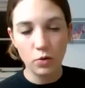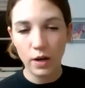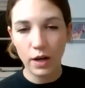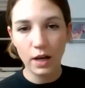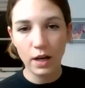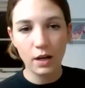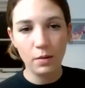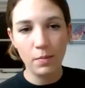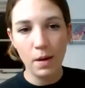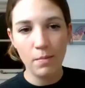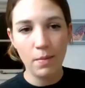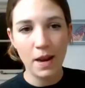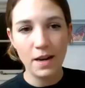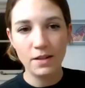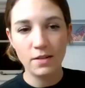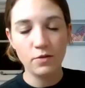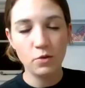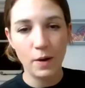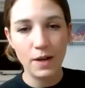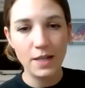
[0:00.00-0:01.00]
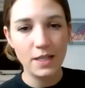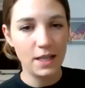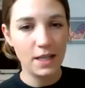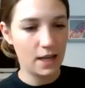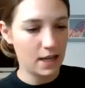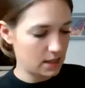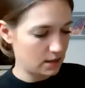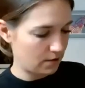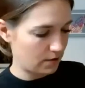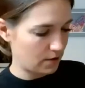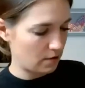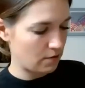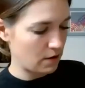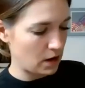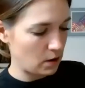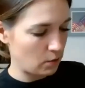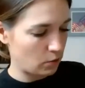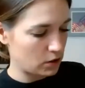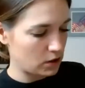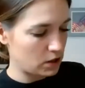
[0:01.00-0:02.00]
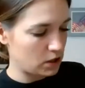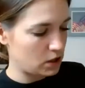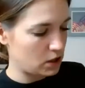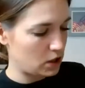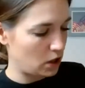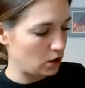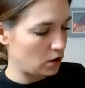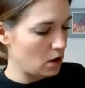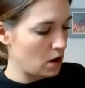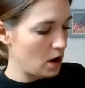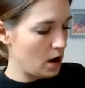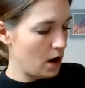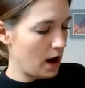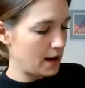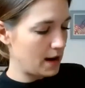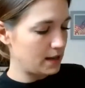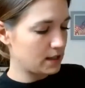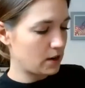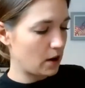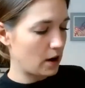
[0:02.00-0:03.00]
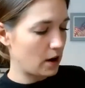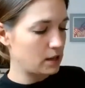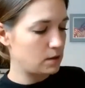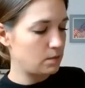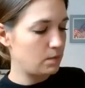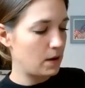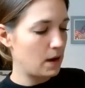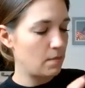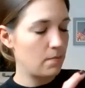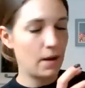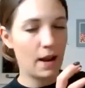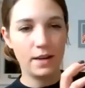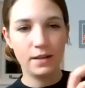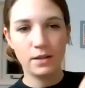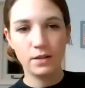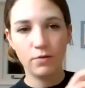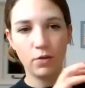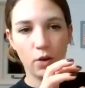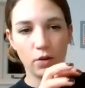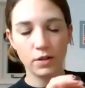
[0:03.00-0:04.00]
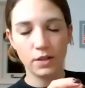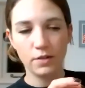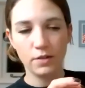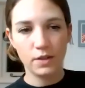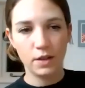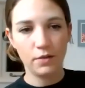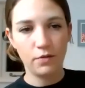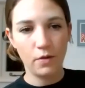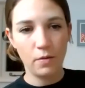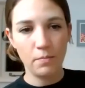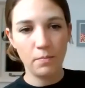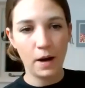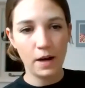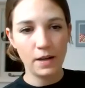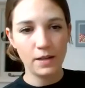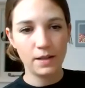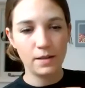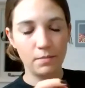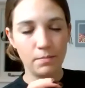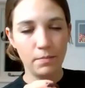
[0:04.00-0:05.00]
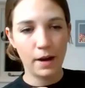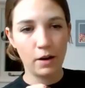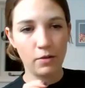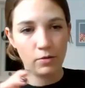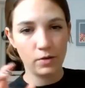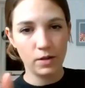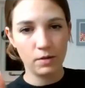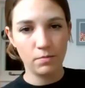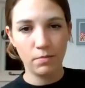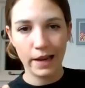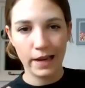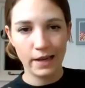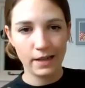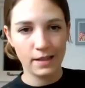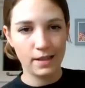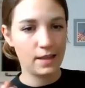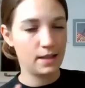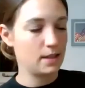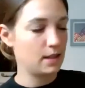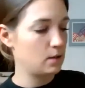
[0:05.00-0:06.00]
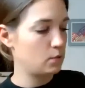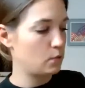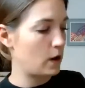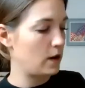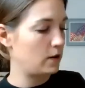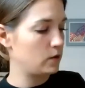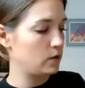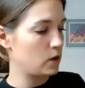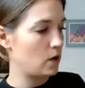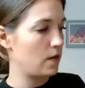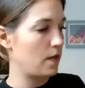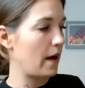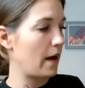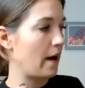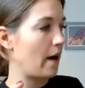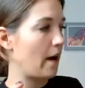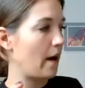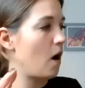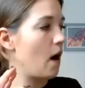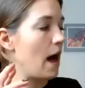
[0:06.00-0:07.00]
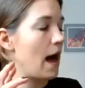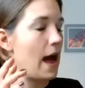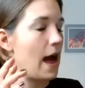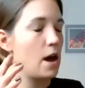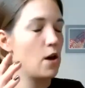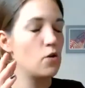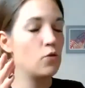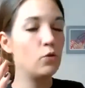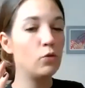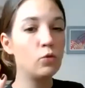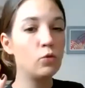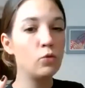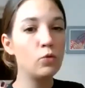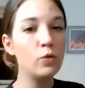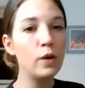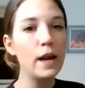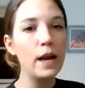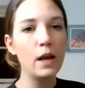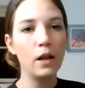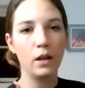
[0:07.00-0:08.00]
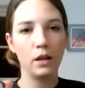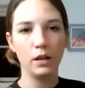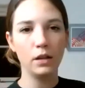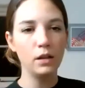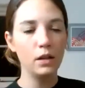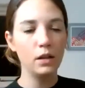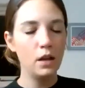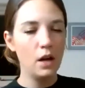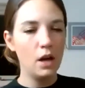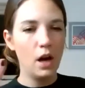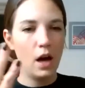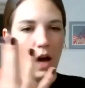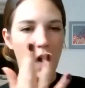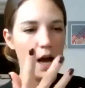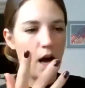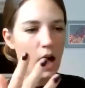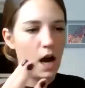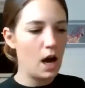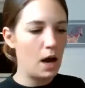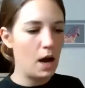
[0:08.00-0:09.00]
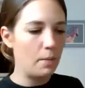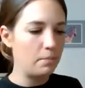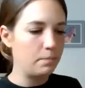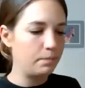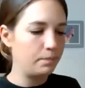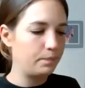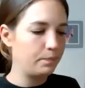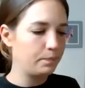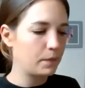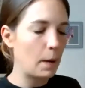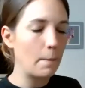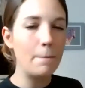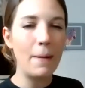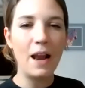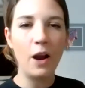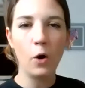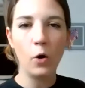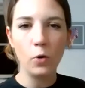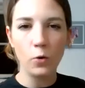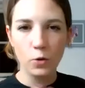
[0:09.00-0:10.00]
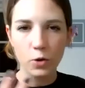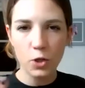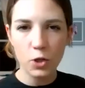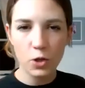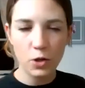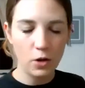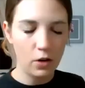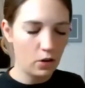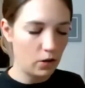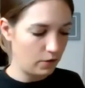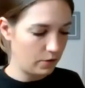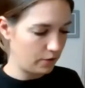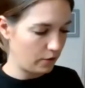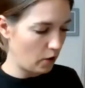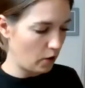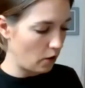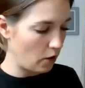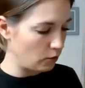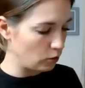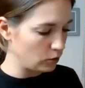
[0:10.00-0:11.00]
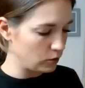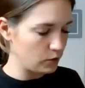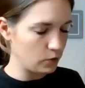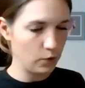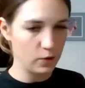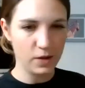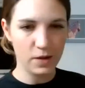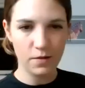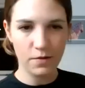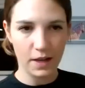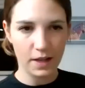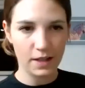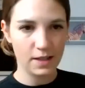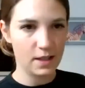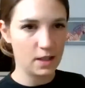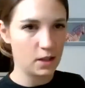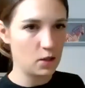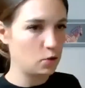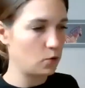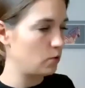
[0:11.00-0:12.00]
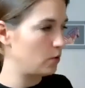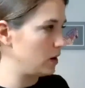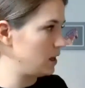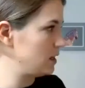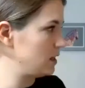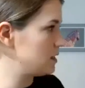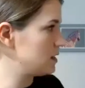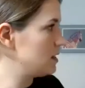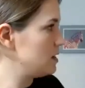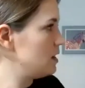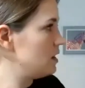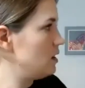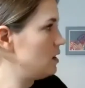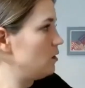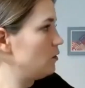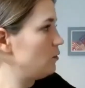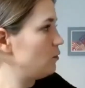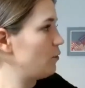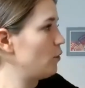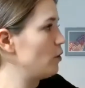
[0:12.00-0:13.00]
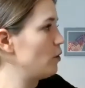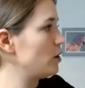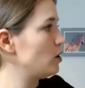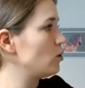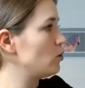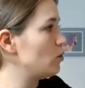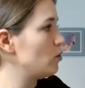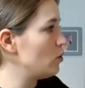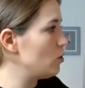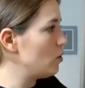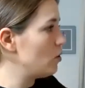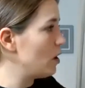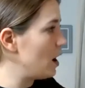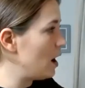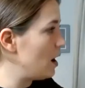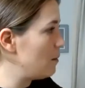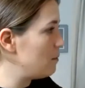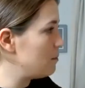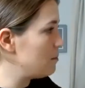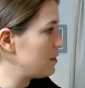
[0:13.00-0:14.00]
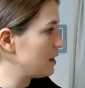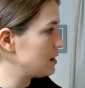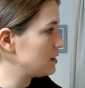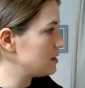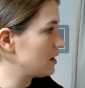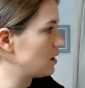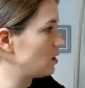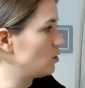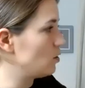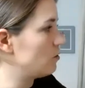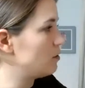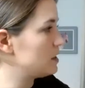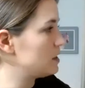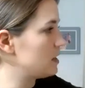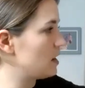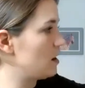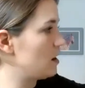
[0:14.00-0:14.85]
tawny, it could be a blend of 20 years if it really wanted to. And it's going to be a blend of lots of different butts and barrels and places as well. So they are a real melange of all sorts of things, the tawnies. For your things like your